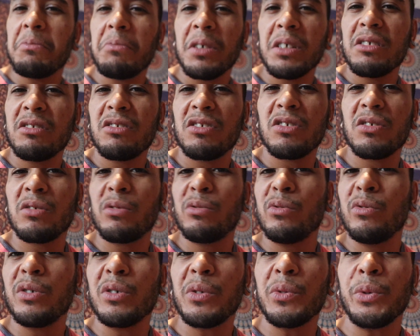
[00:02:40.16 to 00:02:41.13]
months,
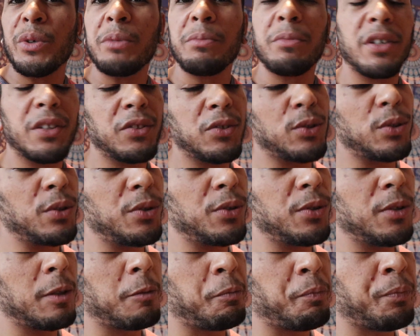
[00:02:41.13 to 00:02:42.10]
2 to 3 months
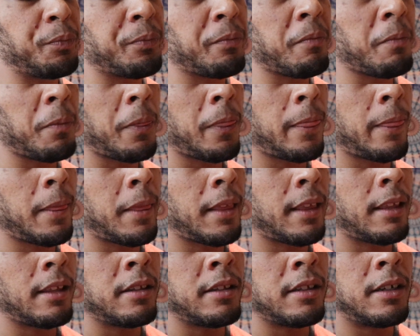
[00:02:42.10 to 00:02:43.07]
old.
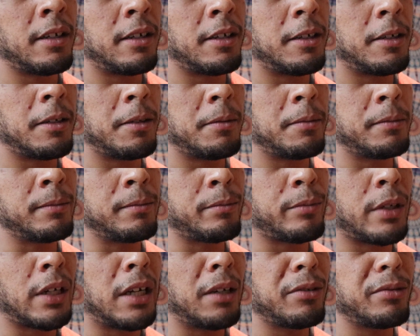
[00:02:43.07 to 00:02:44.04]

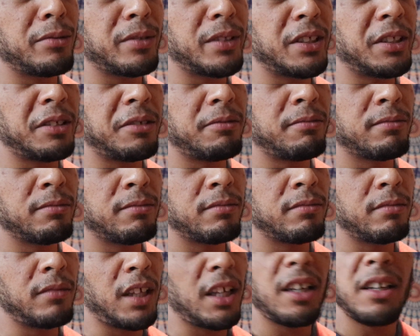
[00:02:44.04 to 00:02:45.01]
Probably,
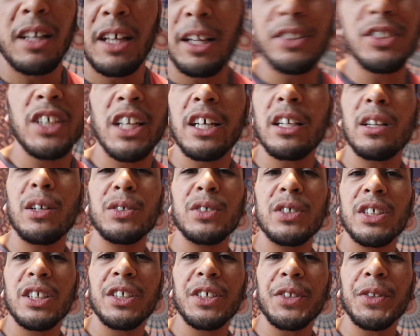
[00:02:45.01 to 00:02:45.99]
yeah, I'll say
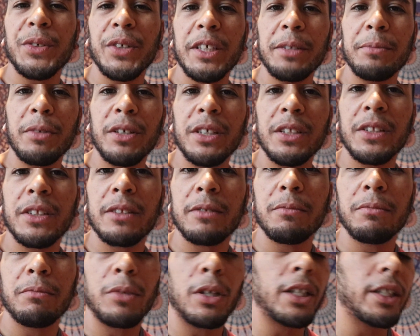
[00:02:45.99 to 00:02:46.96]
closer to the 3 month
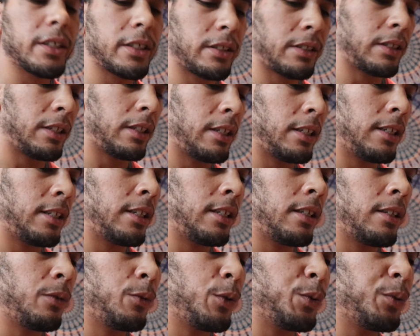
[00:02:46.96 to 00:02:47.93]
mark.
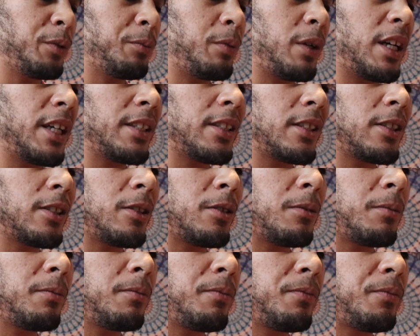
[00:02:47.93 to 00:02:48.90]
When we bought
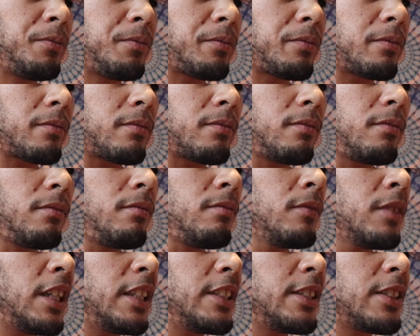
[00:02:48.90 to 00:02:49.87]
them,
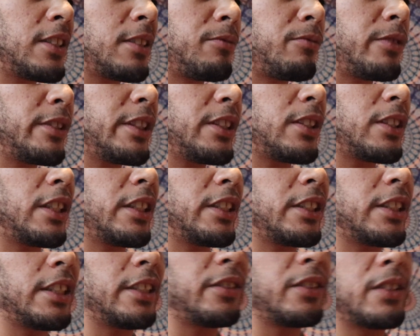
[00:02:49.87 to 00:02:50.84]
I did some
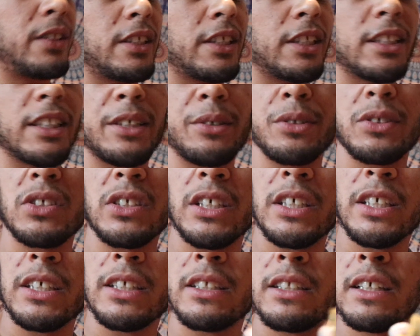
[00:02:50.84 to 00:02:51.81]
research and everything, and they were
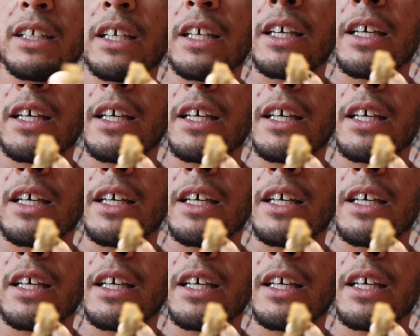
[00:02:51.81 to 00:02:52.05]
saying,